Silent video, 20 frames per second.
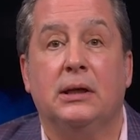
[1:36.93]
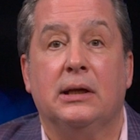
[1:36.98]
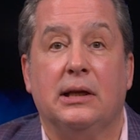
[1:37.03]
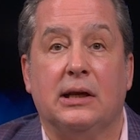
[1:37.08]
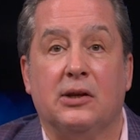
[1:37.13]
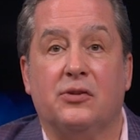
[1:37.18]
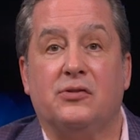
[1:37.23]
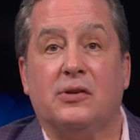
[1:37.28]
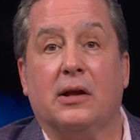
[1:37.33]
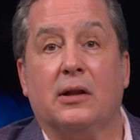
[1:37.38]

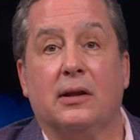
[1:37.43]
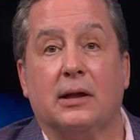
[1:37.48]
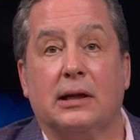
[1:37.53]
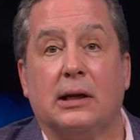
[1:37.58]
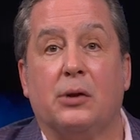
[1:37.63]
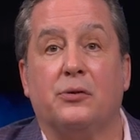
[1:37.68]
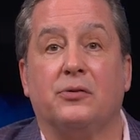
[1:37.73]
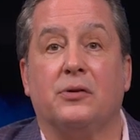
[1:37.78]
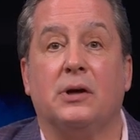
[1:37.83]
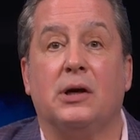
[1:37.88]
and it sounded like
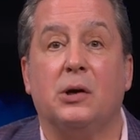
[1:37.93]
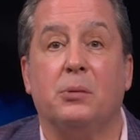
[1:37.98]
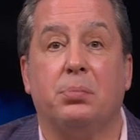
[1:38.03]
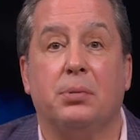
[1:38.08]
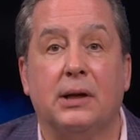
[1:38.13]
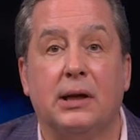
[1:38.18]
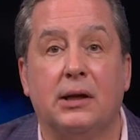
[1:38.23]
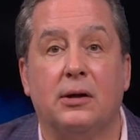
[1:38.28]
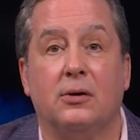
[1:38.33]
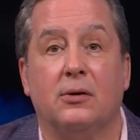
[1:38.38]
I was on an
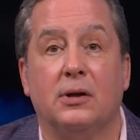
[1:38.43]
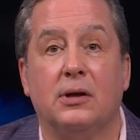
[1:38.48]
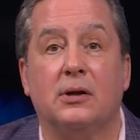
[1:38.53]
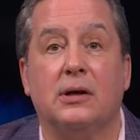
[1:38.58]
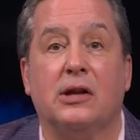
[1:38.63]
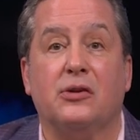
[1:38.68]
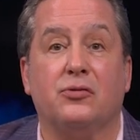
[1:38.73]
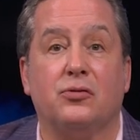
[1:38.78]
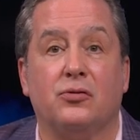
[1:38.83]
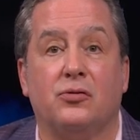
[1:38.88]
airplane or
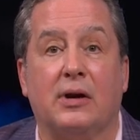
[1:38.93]
international